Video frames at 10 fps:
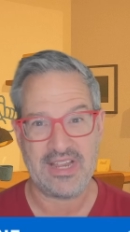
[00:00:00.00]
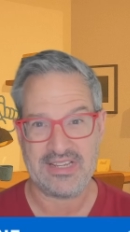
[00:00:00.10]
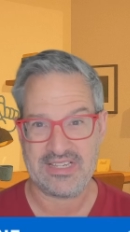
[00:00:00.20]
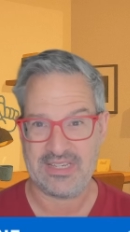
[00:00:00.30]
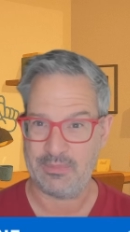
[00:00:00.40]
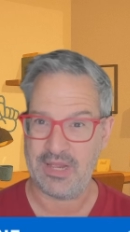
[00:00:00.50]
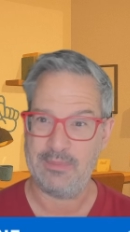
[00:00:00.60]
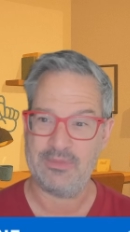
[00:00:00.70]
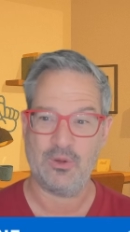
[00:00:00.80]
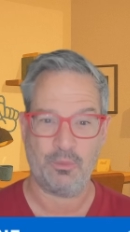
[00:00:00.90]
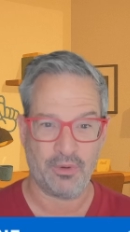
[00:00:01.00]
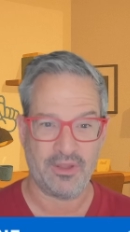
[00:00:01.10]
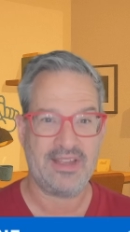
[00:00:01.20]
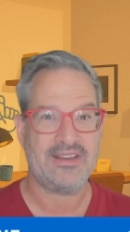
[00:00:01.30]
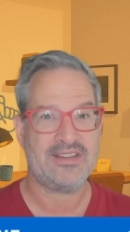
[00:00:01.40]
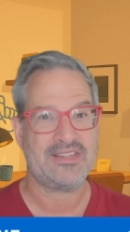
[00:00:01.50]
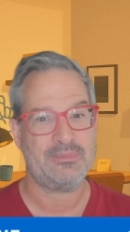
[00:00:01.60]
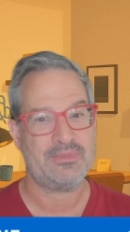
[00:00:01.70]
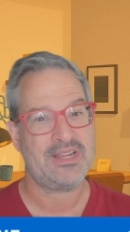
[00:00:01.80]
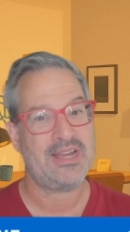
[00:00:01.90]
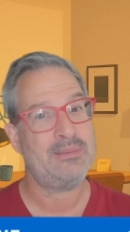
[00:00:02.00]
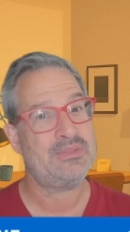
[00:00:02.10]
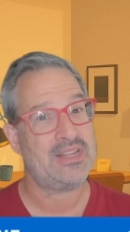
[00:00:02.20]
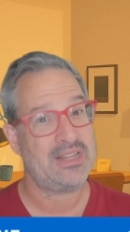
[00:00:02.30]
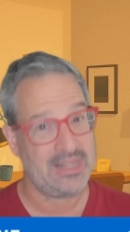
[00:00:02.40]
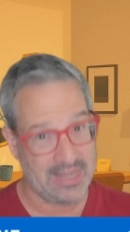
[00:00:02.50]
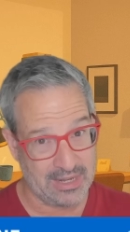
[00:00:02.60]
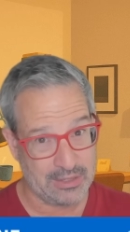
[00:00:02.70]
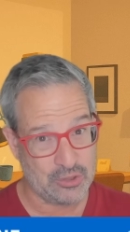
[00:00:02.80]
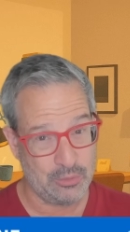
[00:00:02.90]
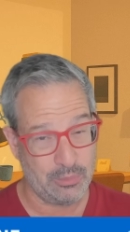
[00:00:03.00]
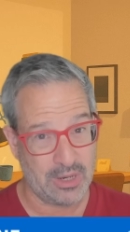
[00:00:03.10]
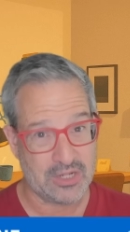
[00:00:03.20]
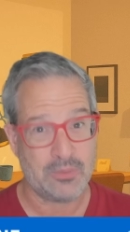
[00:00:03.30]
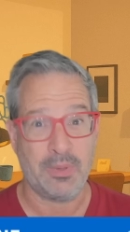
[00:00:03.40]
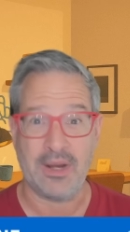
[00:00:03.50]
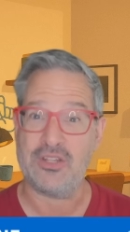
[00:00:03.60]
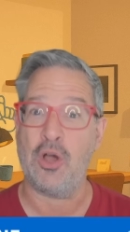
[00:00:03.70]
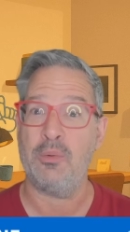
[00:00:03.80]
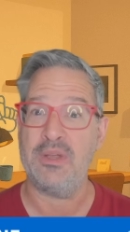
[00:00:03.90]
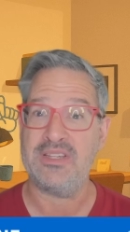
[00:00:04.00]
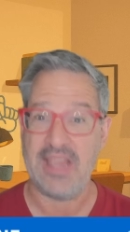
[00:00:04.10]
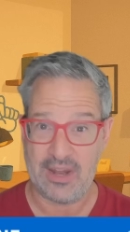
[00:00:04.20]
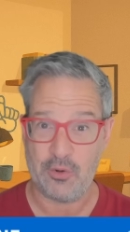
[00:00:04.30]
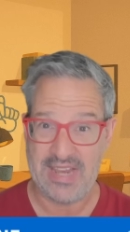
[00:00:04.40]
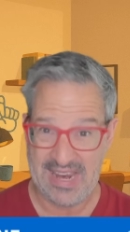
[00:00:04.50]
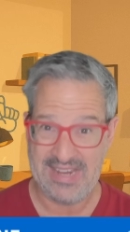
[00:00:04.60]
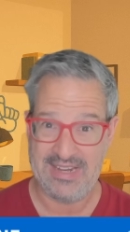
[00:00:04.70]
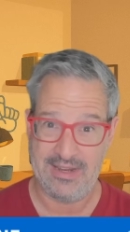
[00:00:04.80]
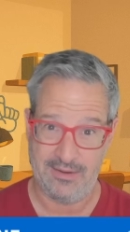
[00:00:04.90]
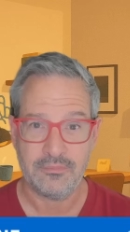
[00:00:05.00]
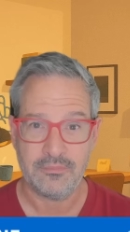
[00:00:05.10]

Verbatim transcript: and sometimes they're brilliant, sometimes a little too much, but it's always entertaining.